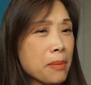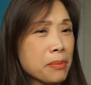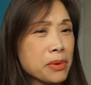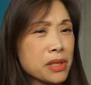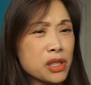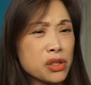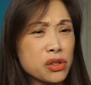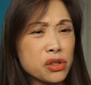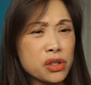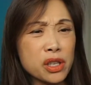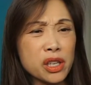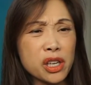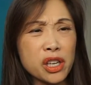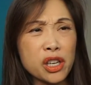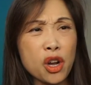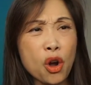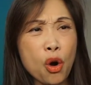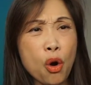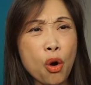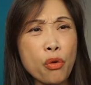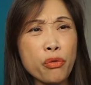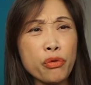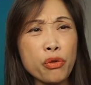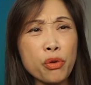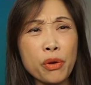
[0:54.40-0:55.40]
I'm just gonna
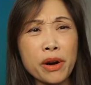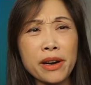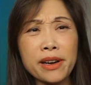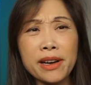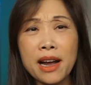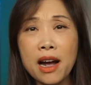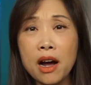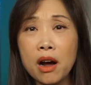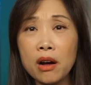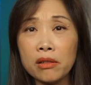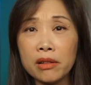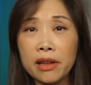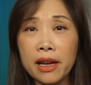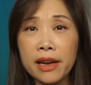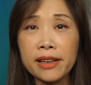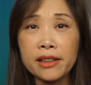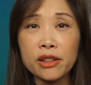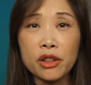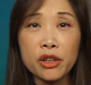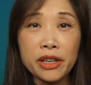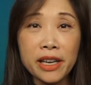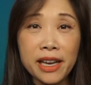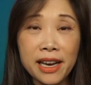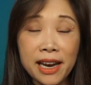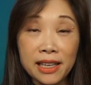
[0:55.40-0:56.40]
go over right now, like
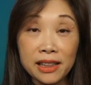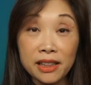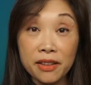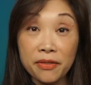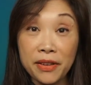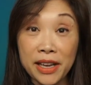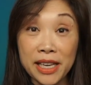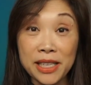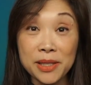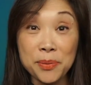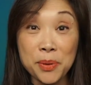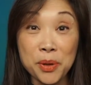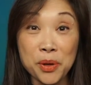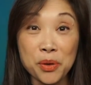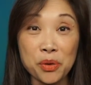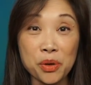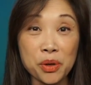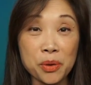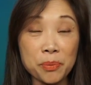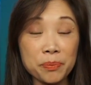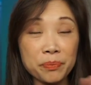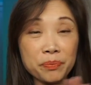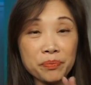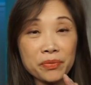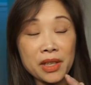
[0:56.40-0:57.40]
looking at the Facebook
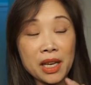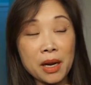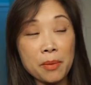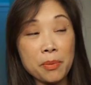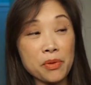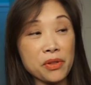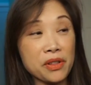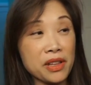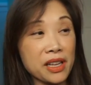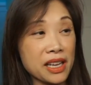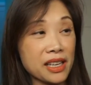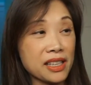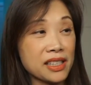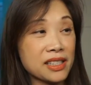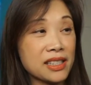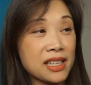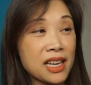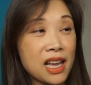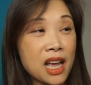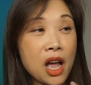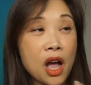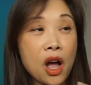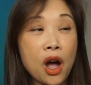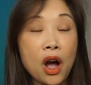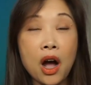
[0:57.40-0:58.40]
group, a couple things.
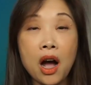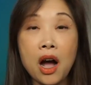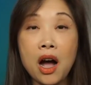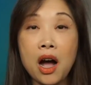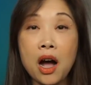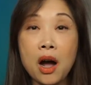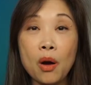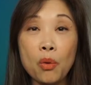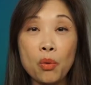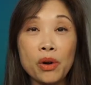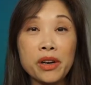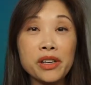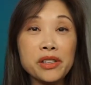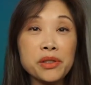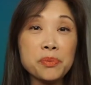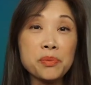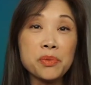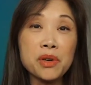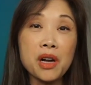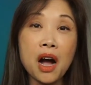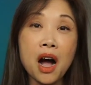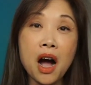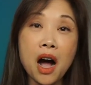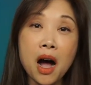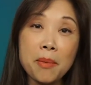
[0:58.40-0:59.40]
Uh, what are some
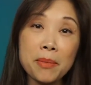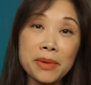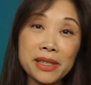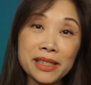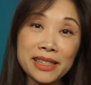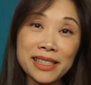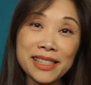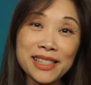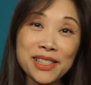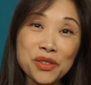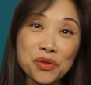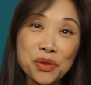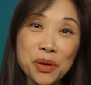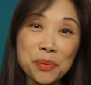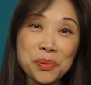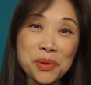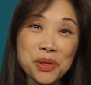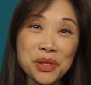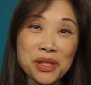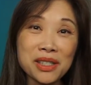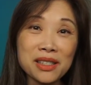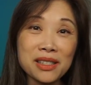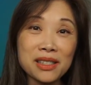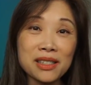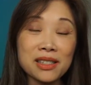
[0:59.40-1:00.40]
common
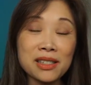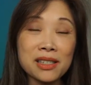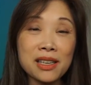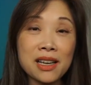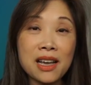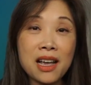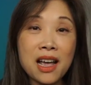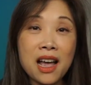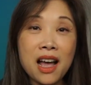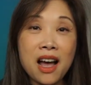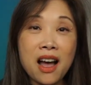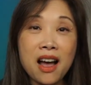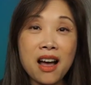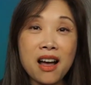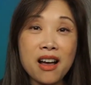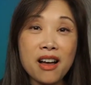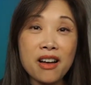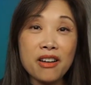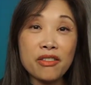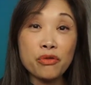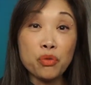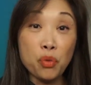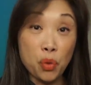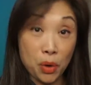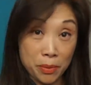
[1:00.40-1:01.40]
descriptions
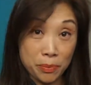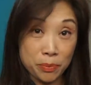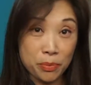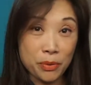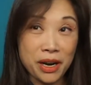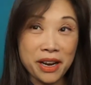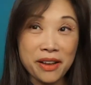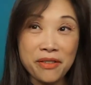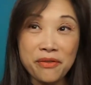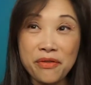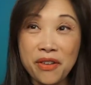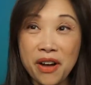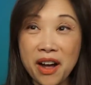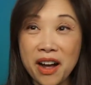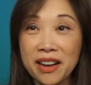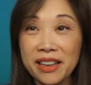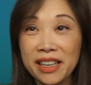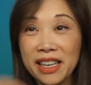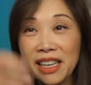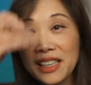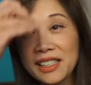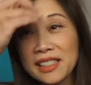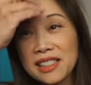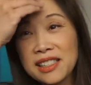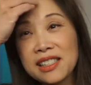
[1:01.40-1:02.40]
of what brain fog
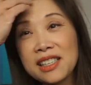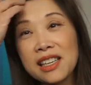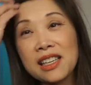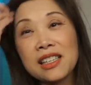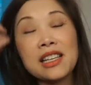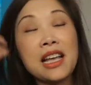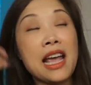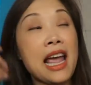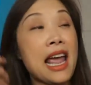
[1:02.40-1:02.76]
is?